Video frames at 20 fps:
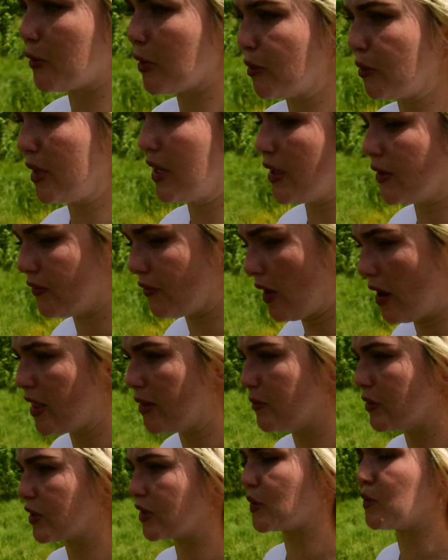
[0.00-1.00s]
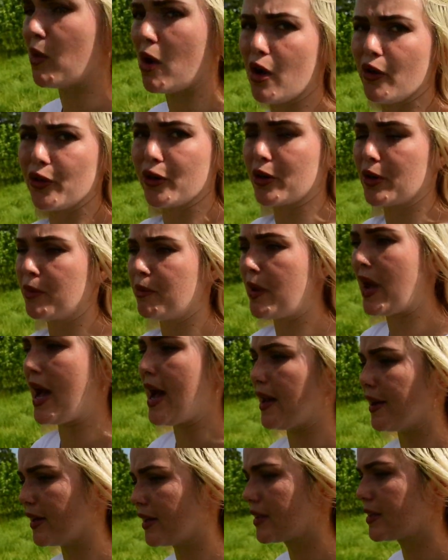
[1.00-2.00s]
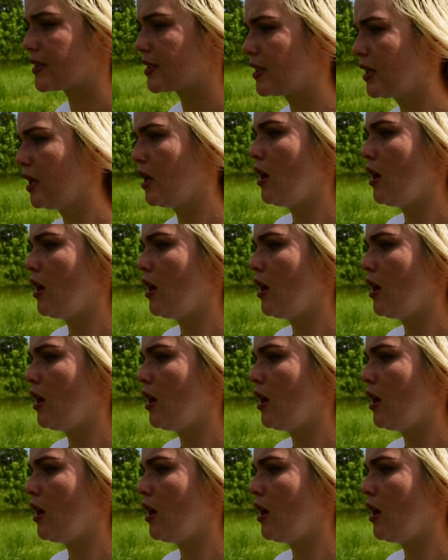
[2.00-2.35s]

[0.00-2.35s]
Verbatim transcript: where we confine them to smaller paddocks.